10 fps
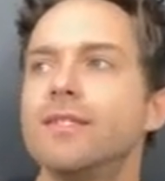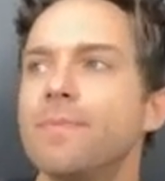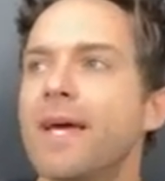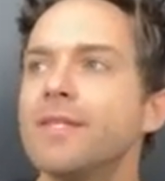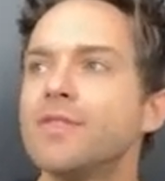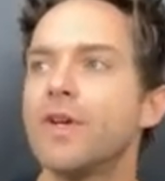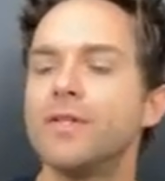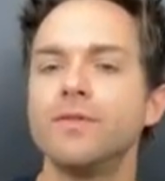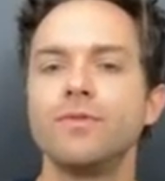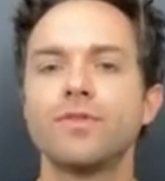depends
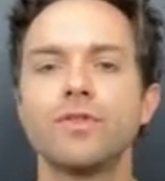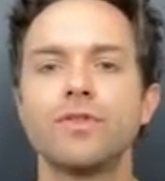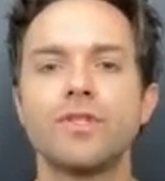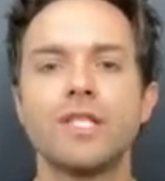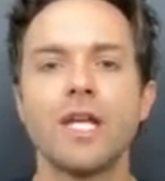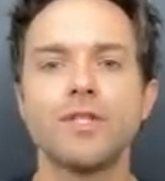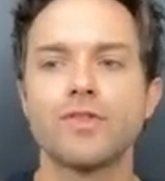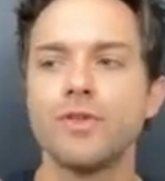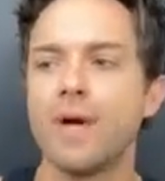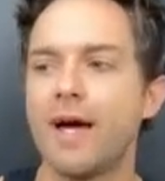on certain states
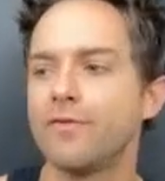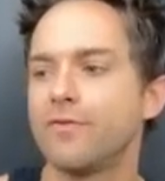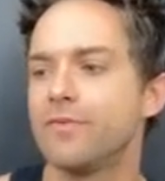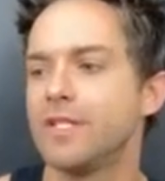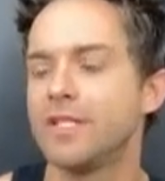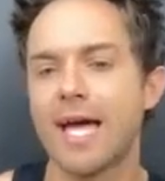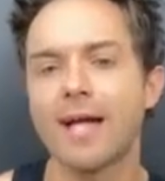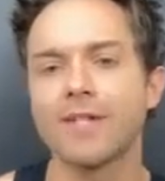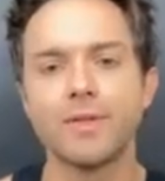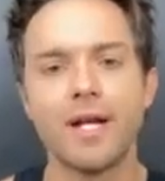to have these
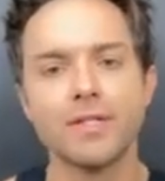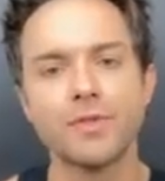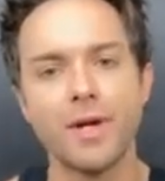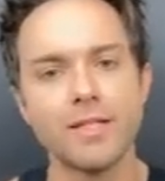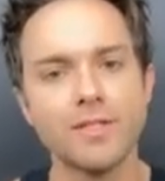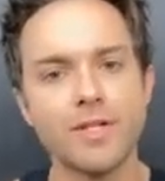tax credits, right?